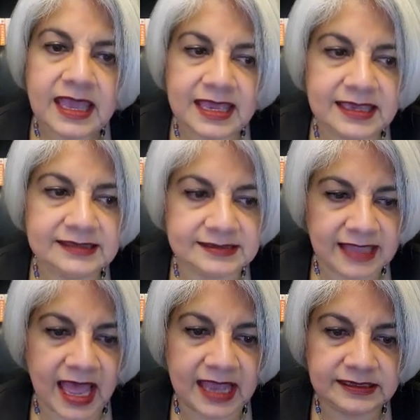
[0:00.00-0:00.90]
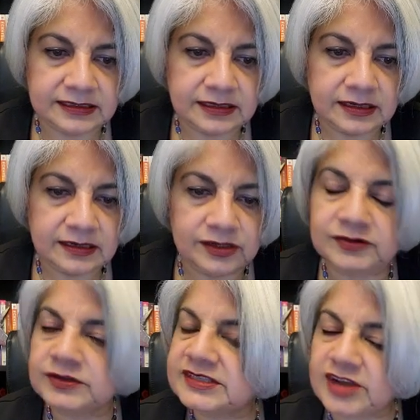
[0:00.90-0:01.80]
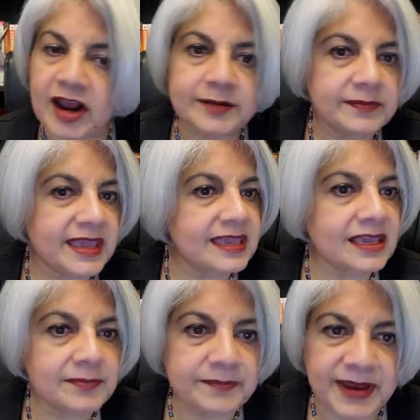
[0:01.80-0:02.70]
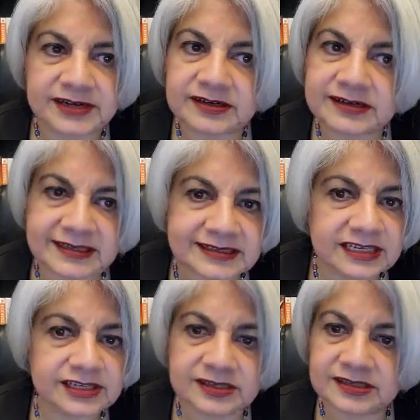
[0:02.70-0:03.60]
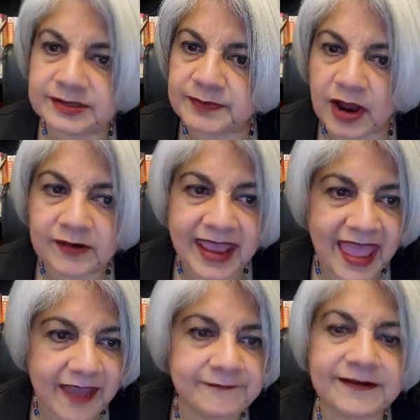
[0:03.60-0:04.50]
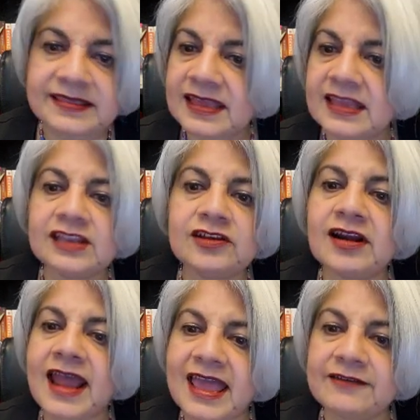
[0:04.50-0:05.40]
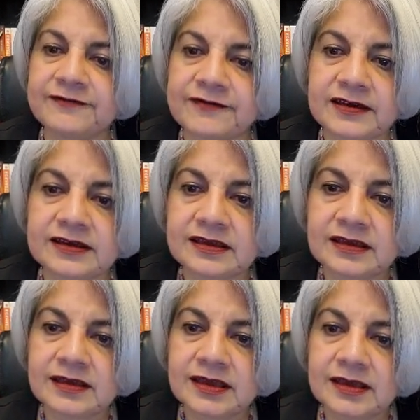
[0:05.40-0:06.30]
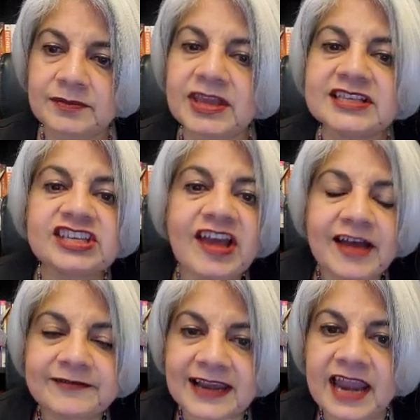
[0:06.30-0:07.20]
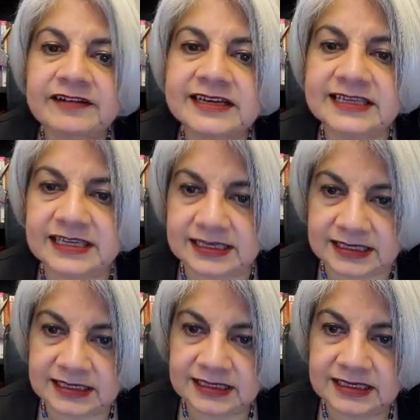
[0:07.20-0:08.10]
is that you start making better decisions about everything in your life because you have clarity.